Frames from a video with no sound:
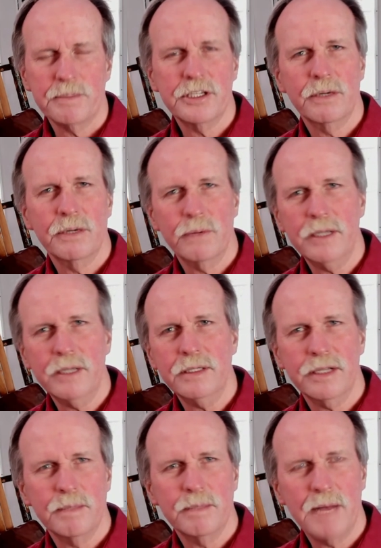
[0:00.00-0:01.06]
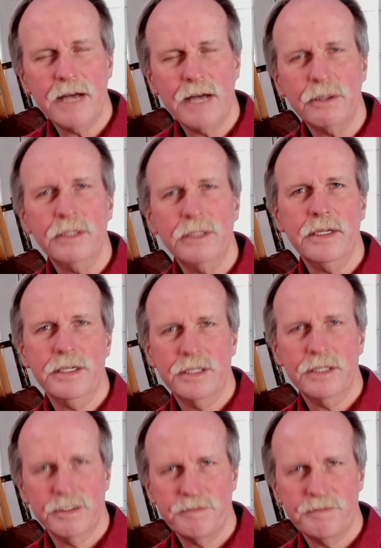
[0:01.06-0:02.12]
They're, rel- they're moderately to
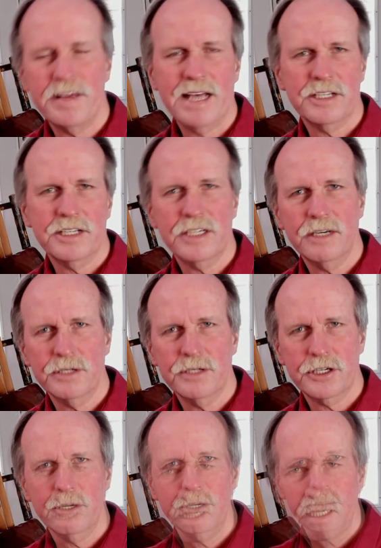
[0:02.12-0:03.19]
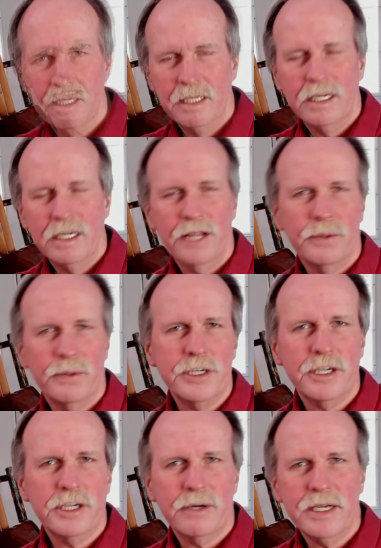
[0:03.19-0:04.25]
fast telescopes. Now the
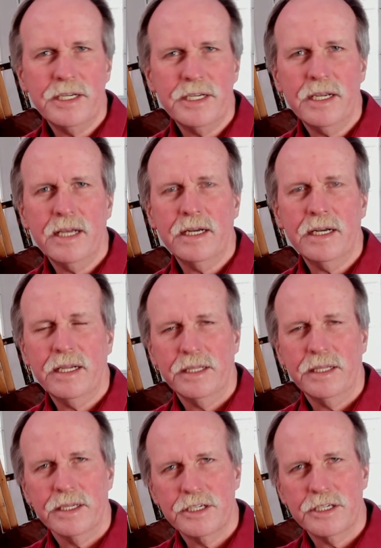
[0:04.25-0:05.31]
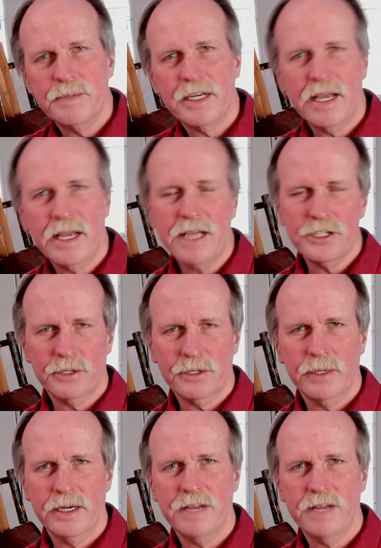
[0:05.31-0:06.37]
Ritchey-Chrétien and the
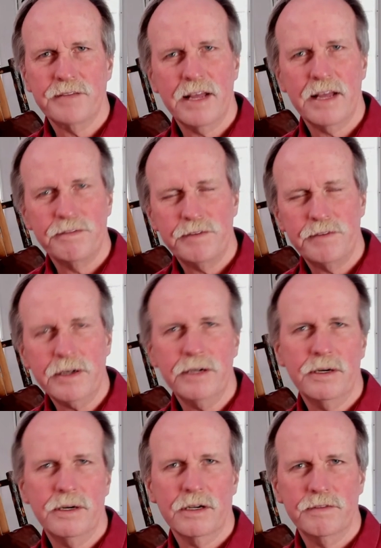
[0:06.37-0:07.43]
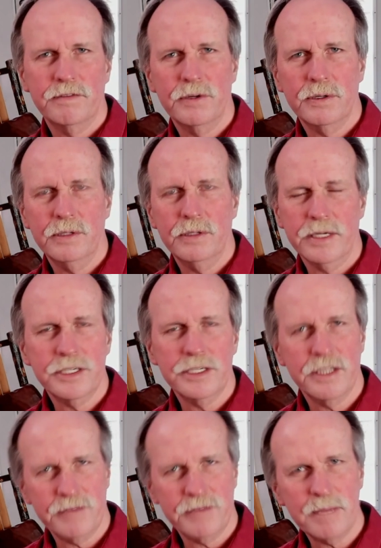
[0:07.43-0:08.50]
Schmidt-Cassegrain have got very long focal lengths. They've
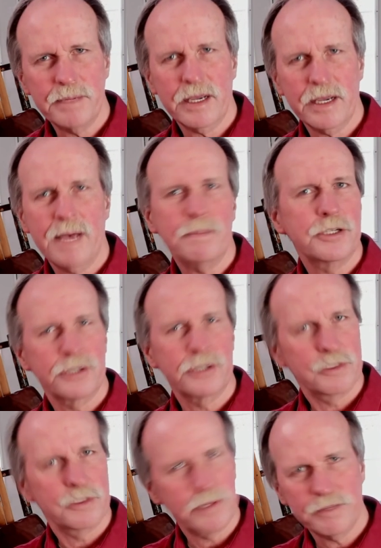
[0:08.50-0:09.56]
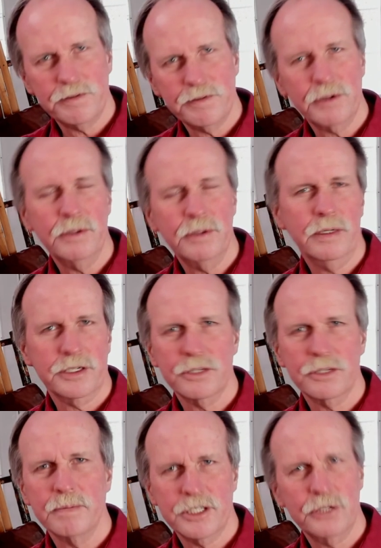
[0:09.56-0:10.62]
got big apertures, but the focal lengths are
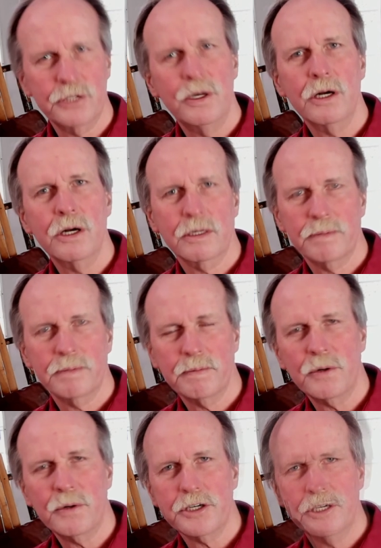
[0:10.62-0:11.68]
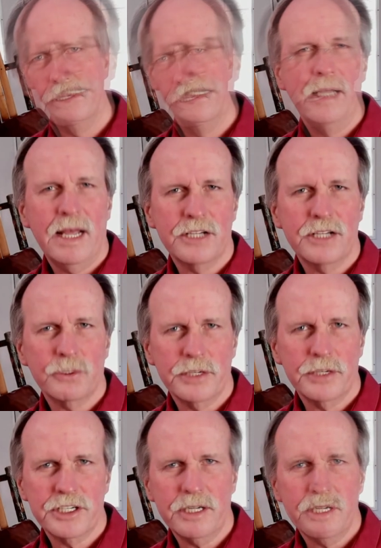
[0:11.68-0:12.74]
much longer proportionately. As a
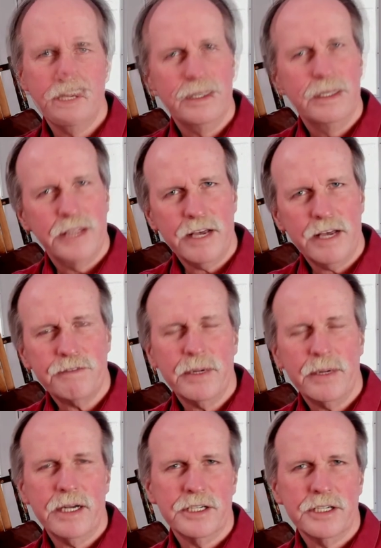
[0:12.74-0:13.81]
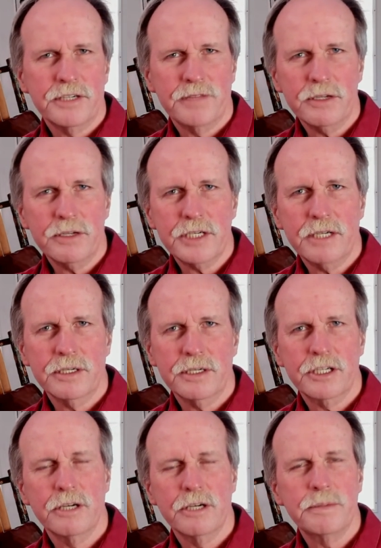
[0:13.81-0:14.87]
result, the f ratings of those
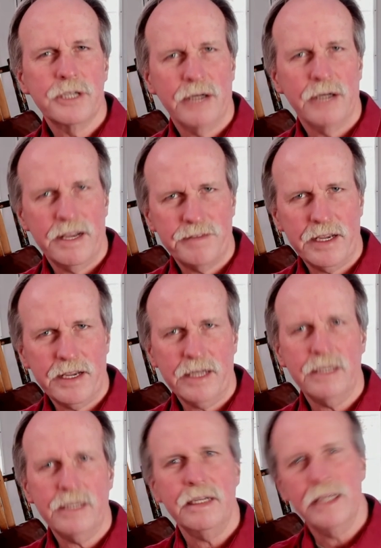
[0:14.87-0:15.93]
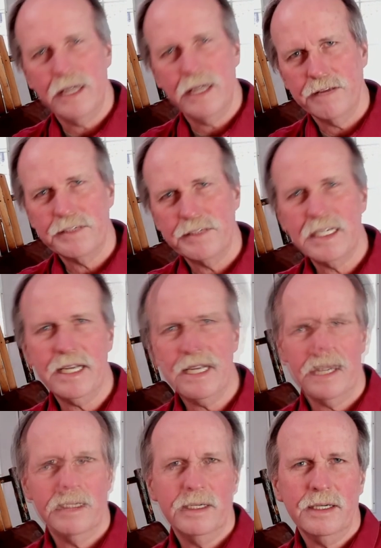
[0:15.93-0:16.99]
telescopes are f8 and f10.
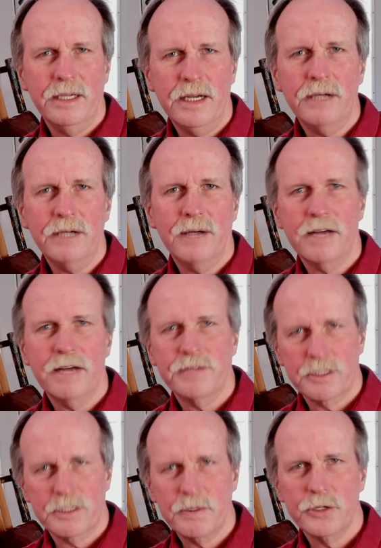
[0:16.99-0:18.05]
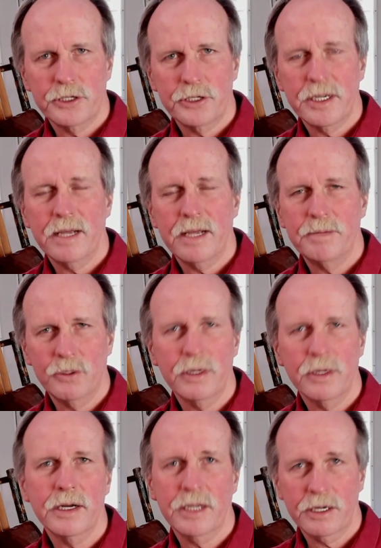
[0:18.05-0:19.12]
You need a lot of exposure time in order
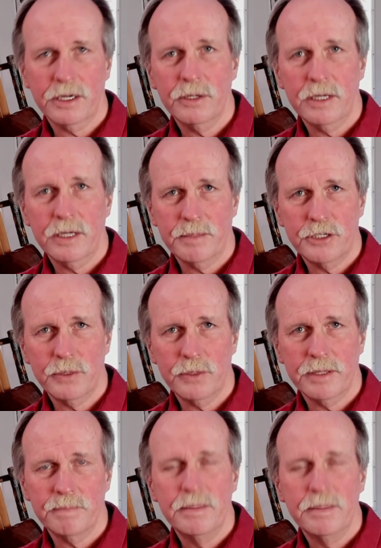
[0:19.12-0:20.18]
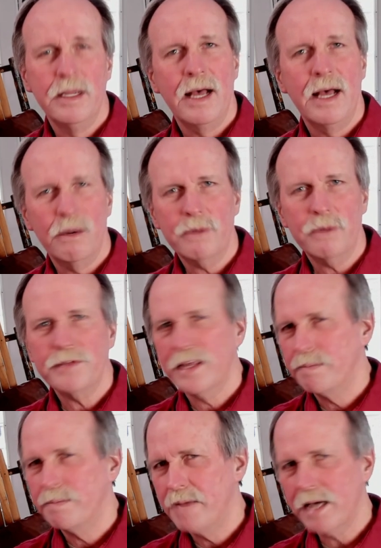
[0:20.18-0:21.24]
to get a good image with them. However, they
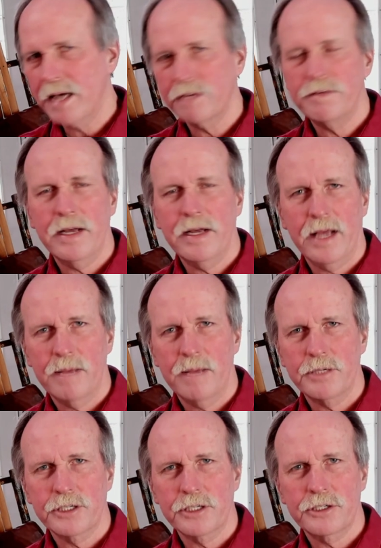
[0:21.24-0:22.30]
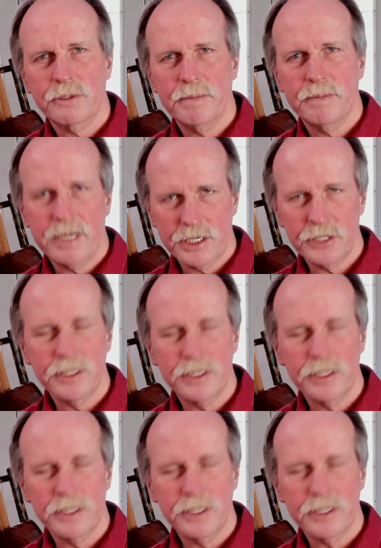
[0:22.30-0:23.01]
magnify objects tremendously.